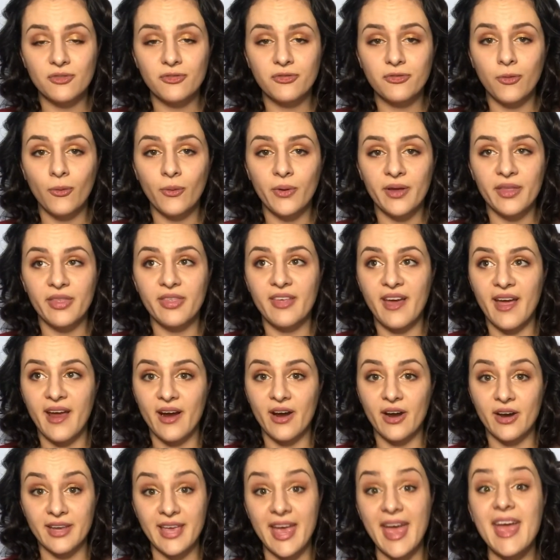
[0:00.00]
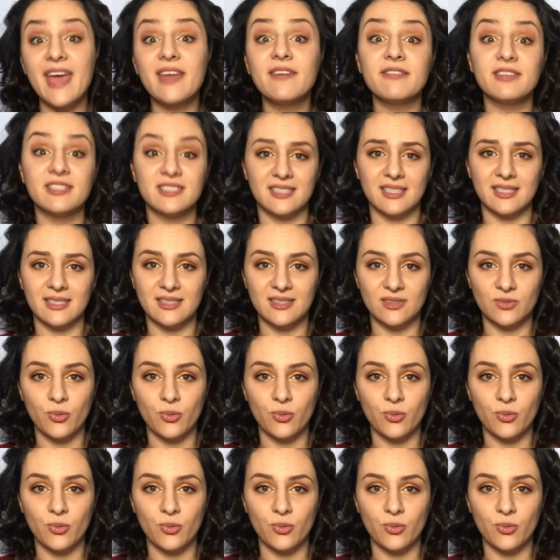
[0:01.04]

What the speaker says: for their canvases